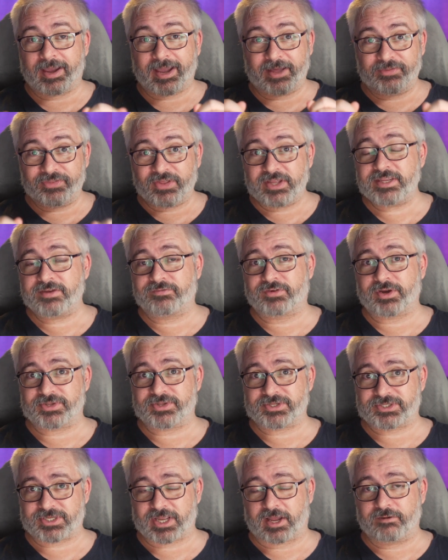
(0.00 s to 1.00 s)
And then you've got
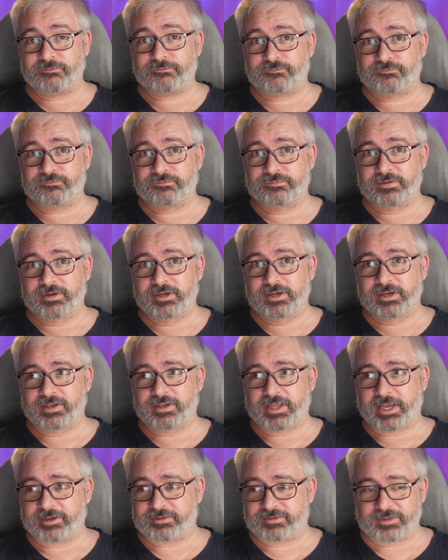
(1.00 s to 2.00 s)
the stuff
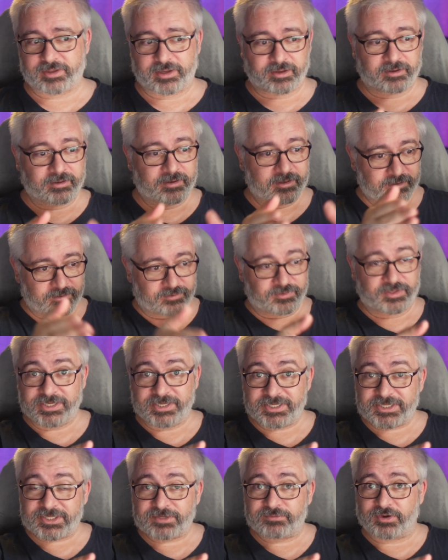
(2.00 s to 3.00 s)
like
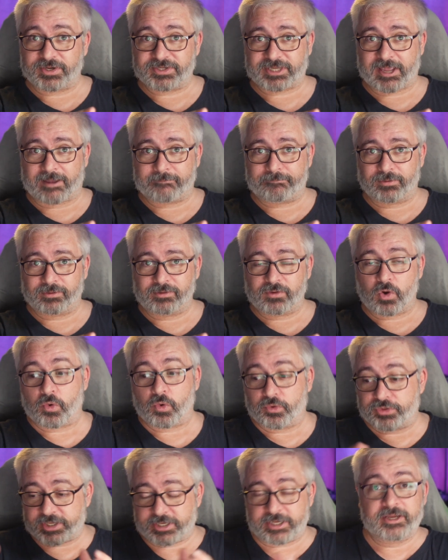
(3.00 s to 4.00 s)
this, for example,
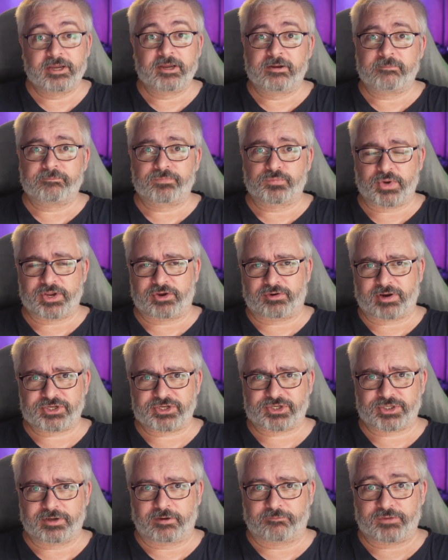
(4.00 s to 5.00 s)
or the
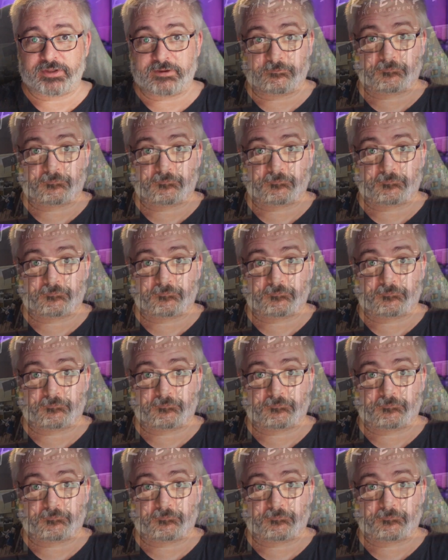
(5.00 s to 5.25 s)
recreation of the